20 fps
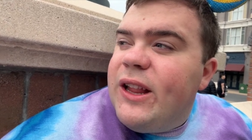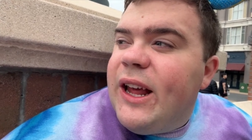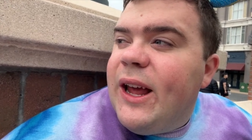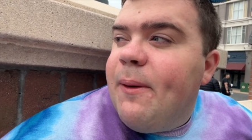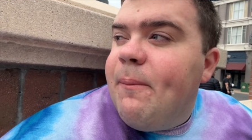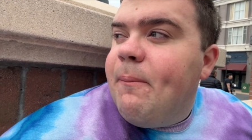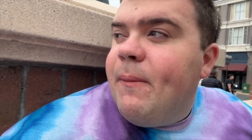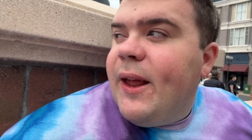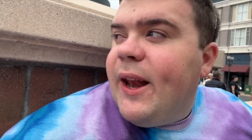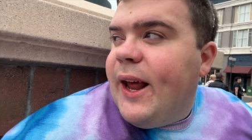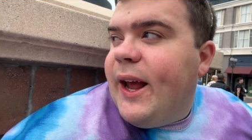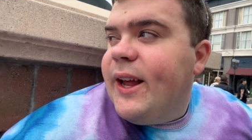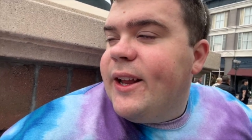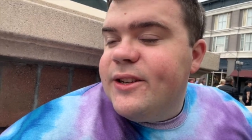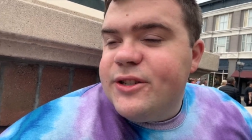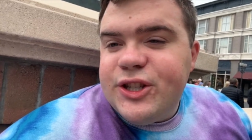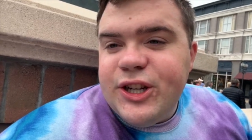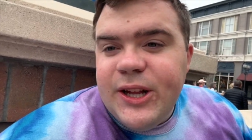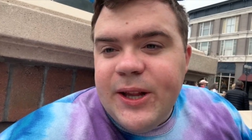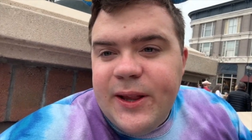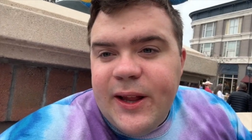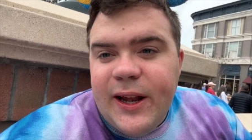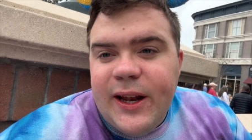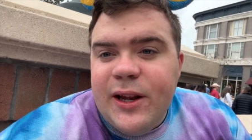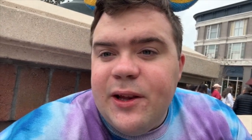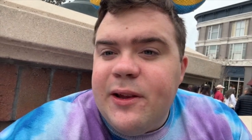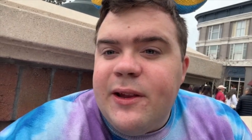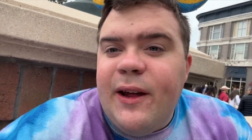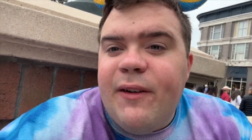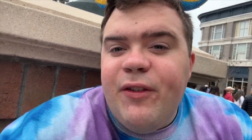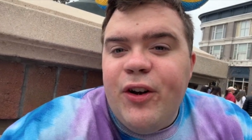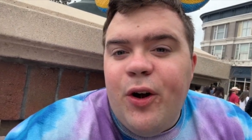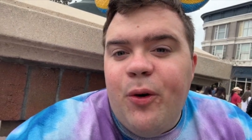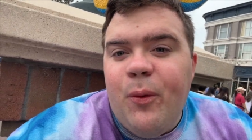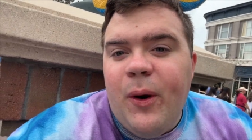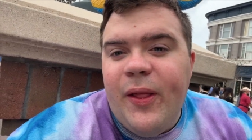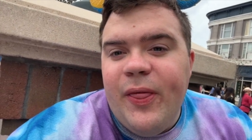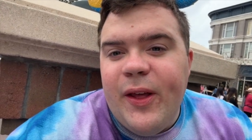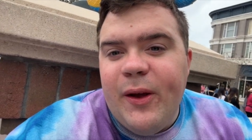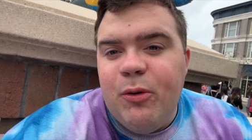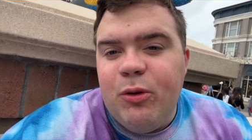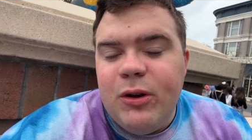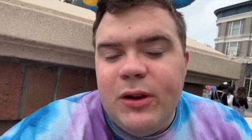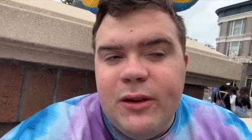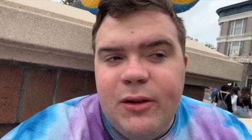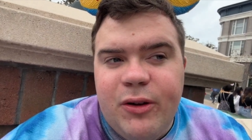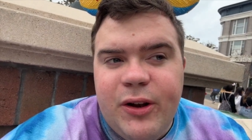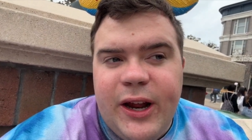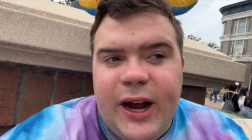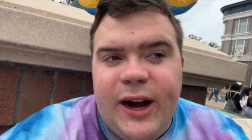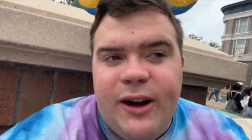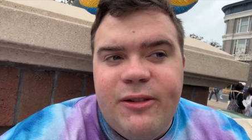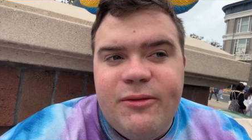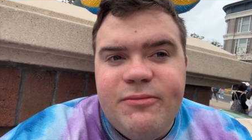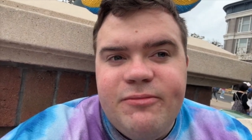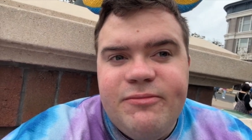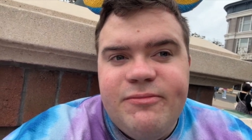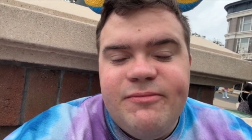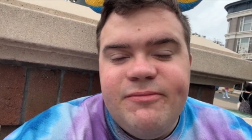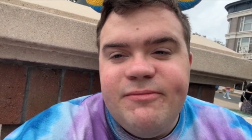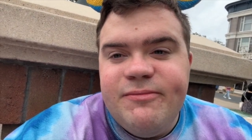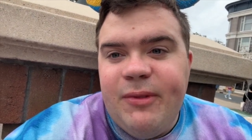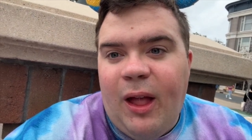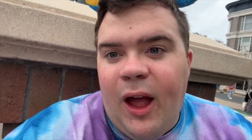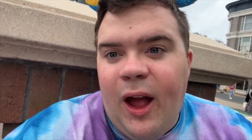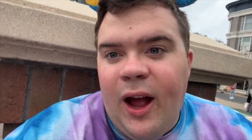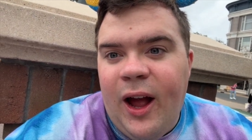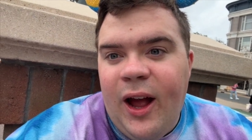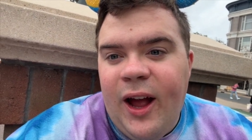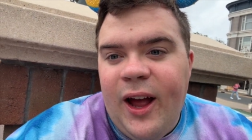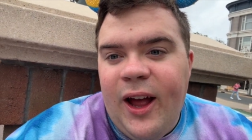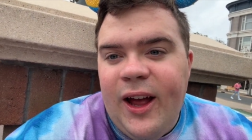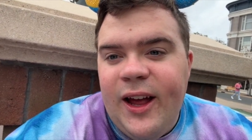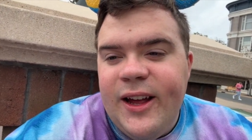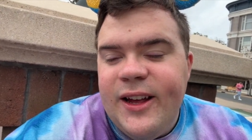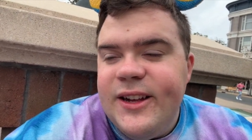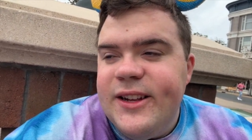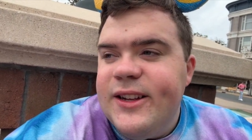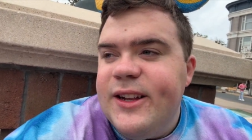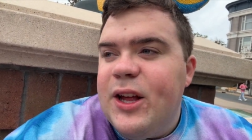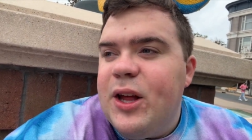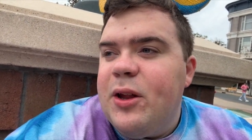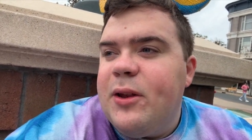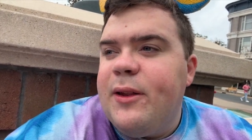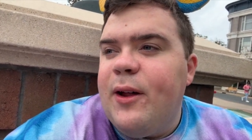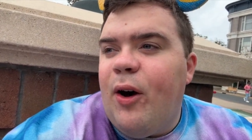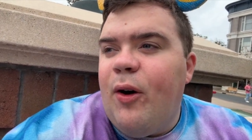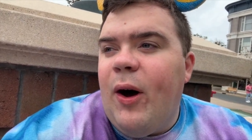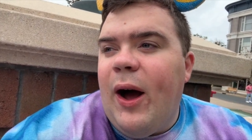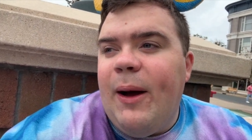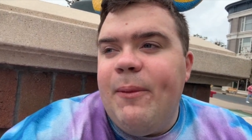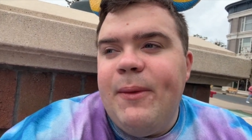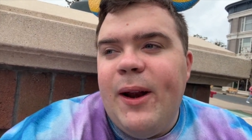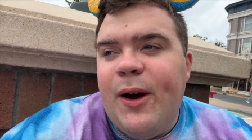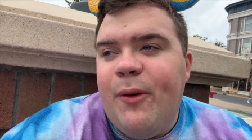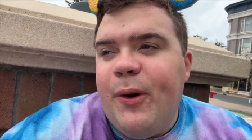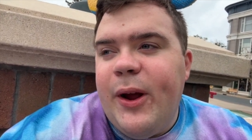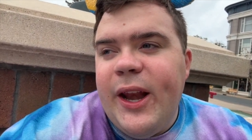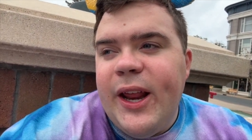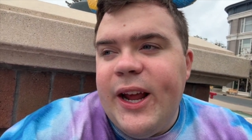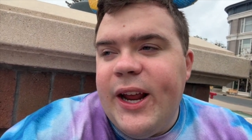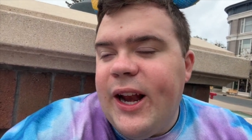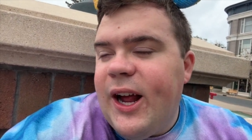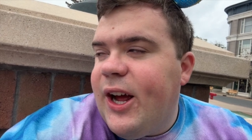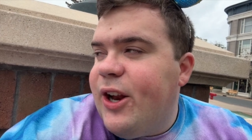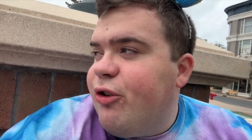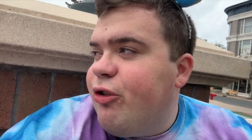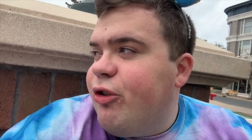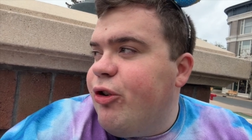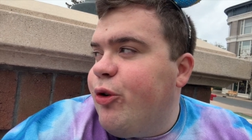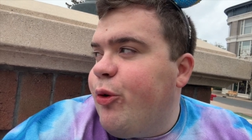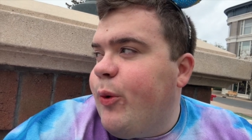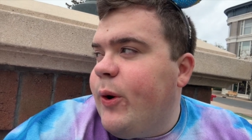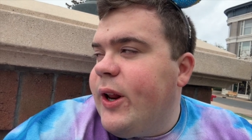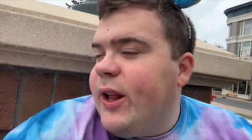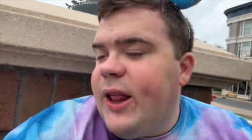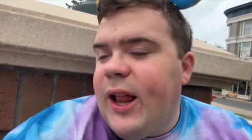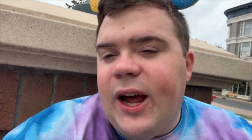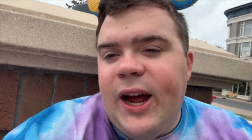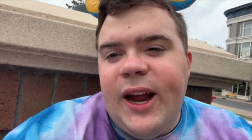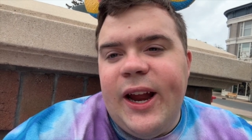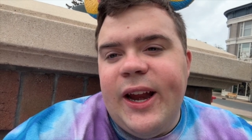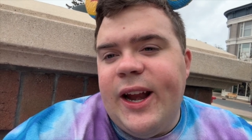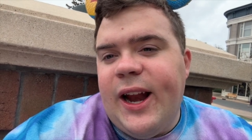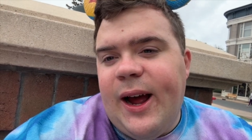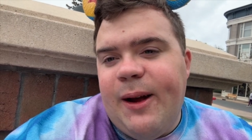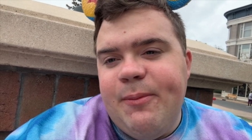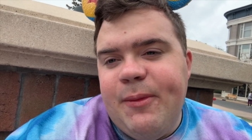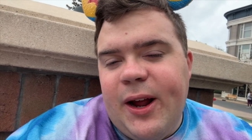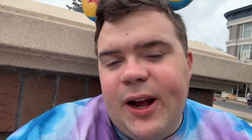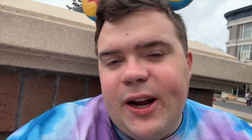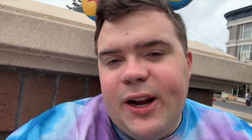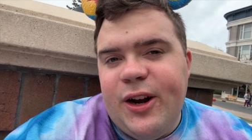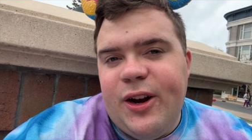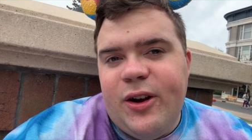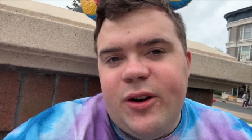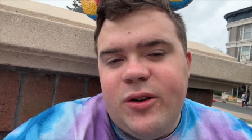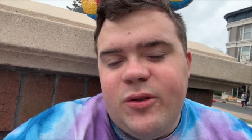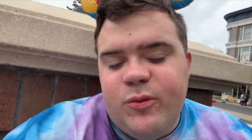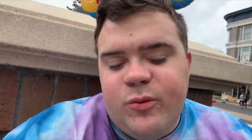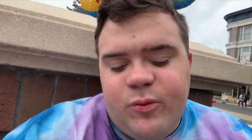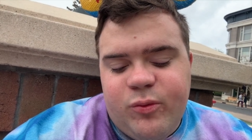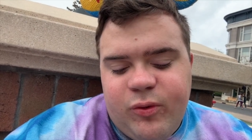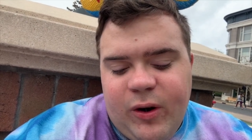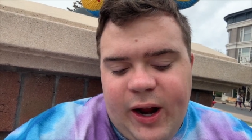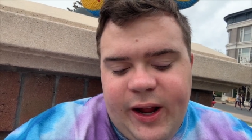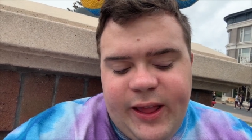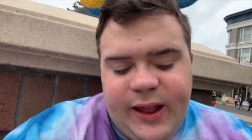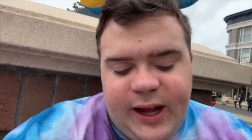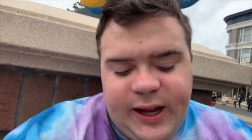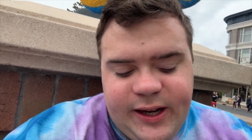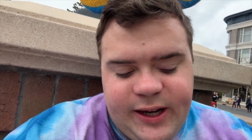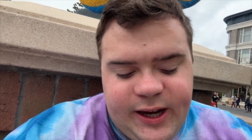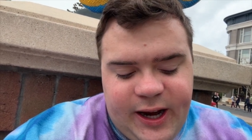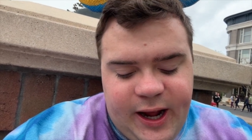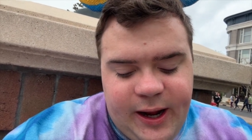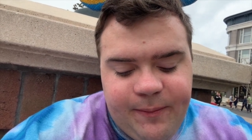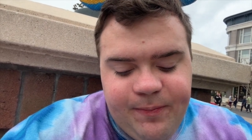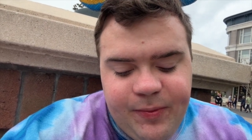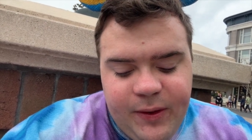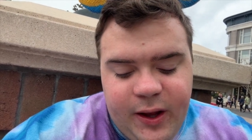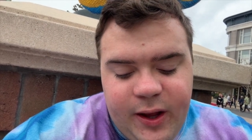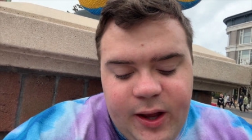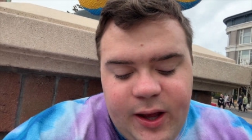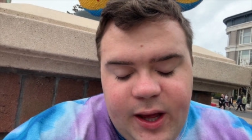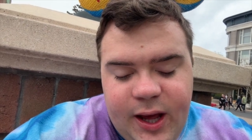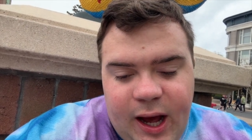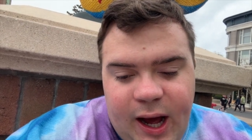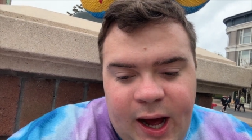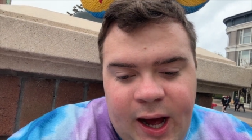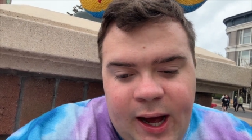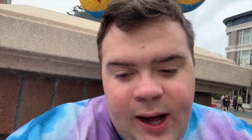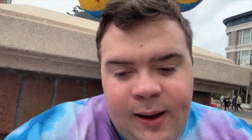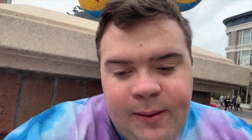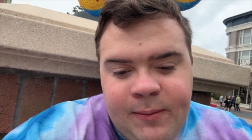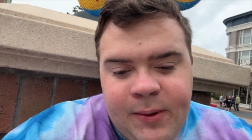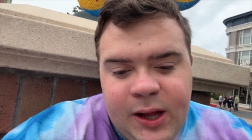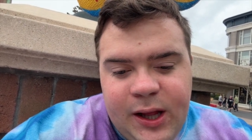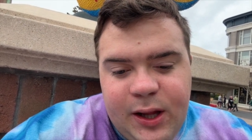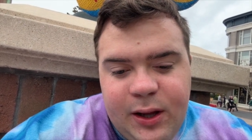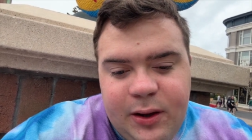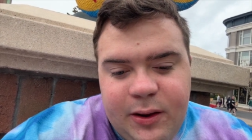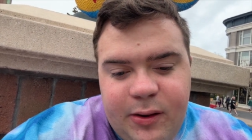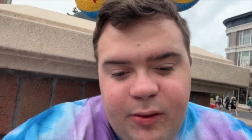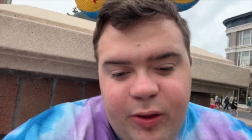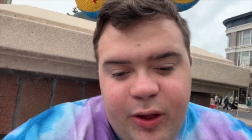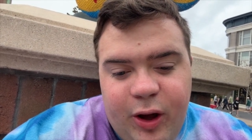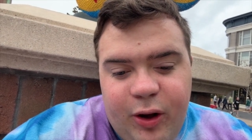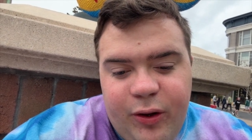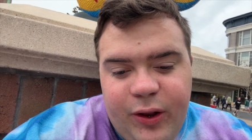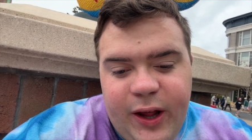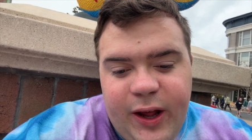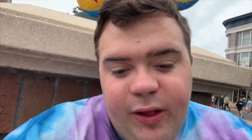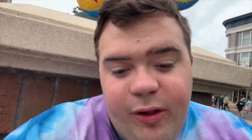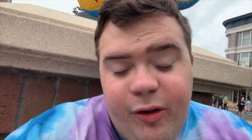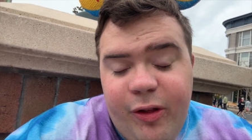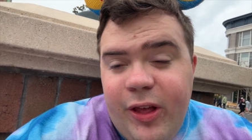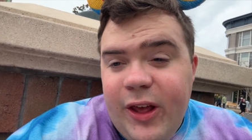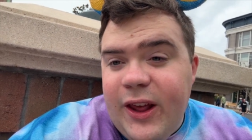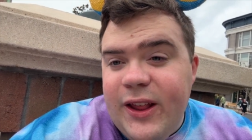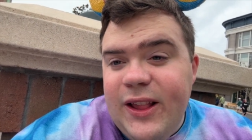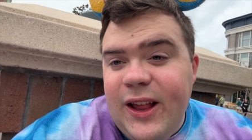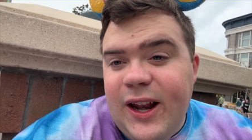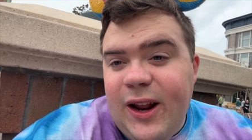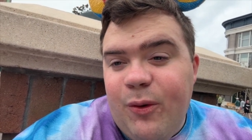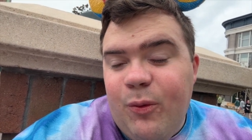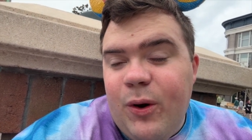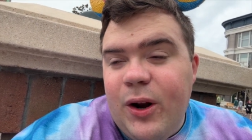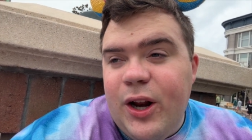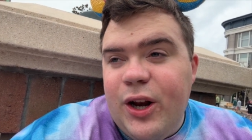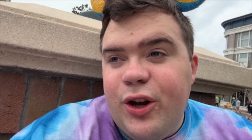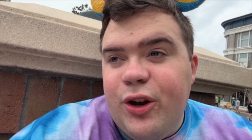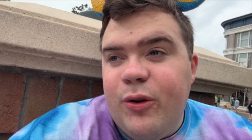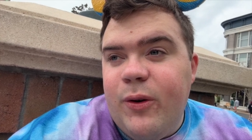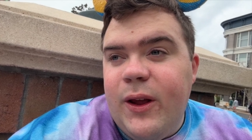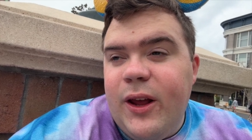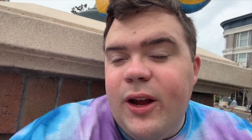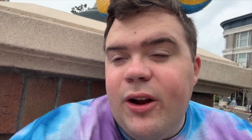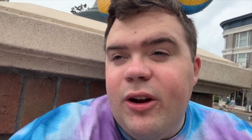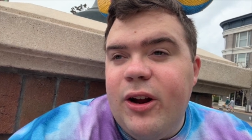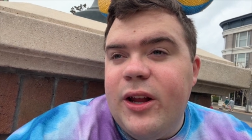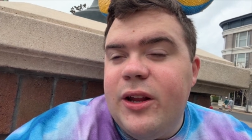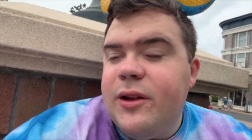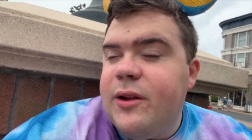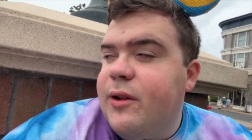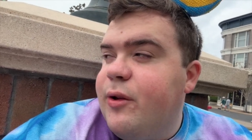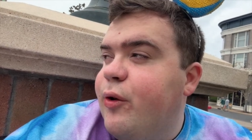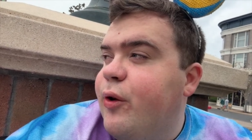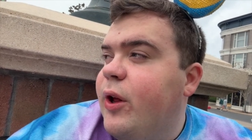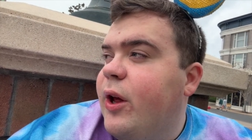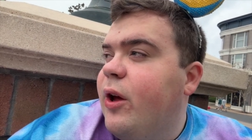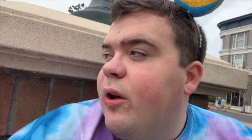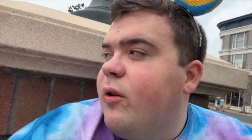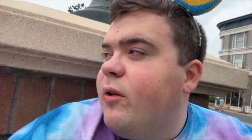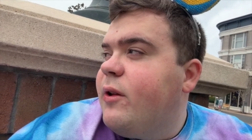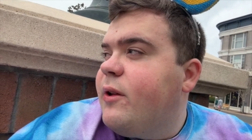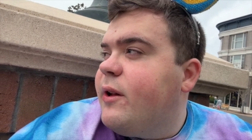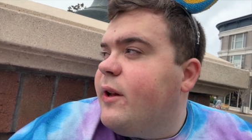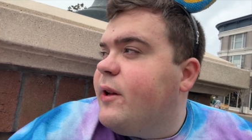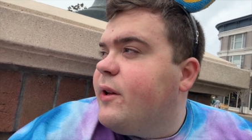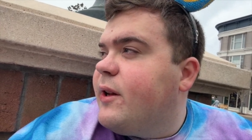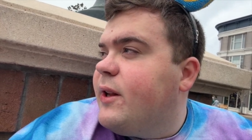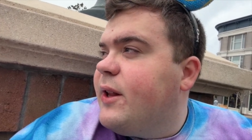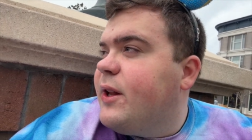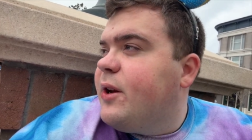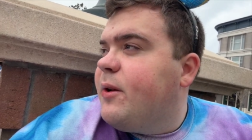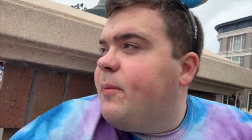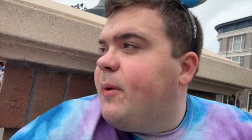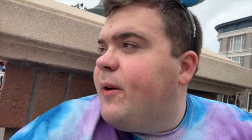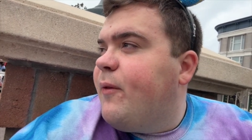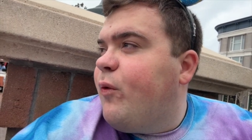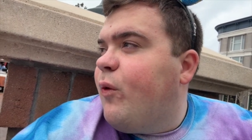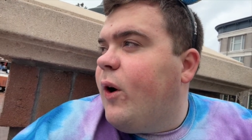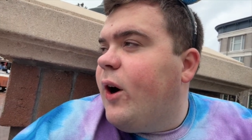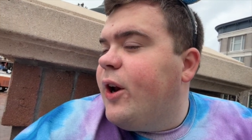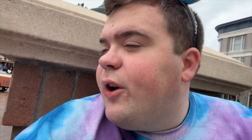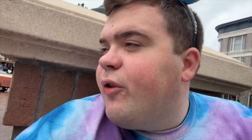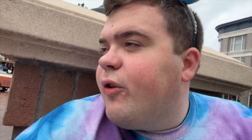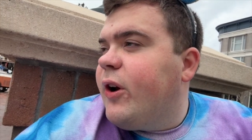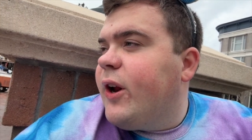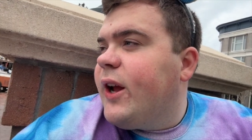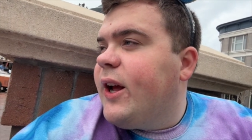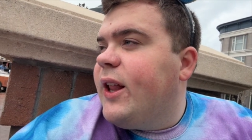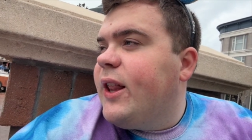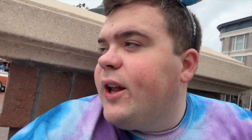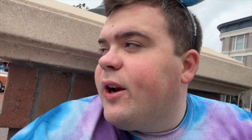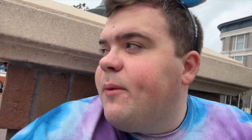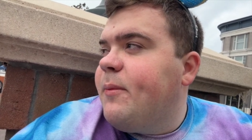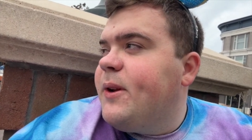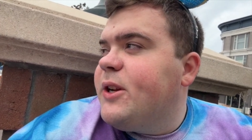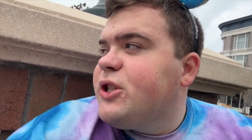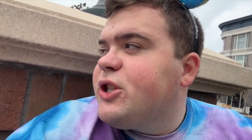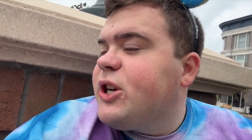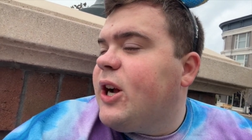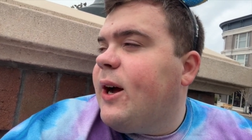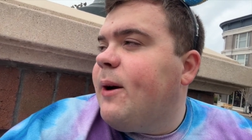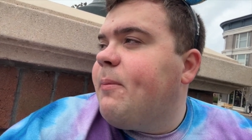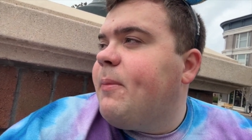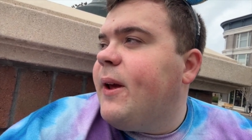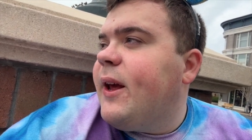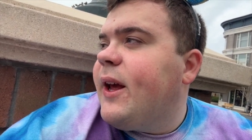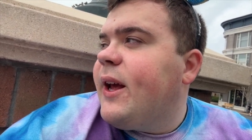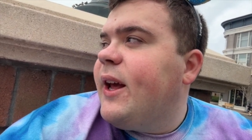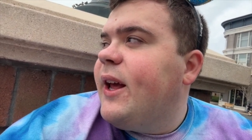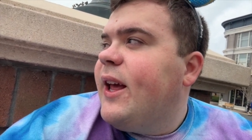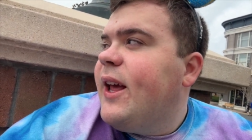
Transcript: a minute. She said at 7:01 they were sold out. So I'm not waiting in 120 line. I'm not gonna ride that today. So the only other thing that I wanna do here in Studios is a little bit of wandering, a little bit of shopping,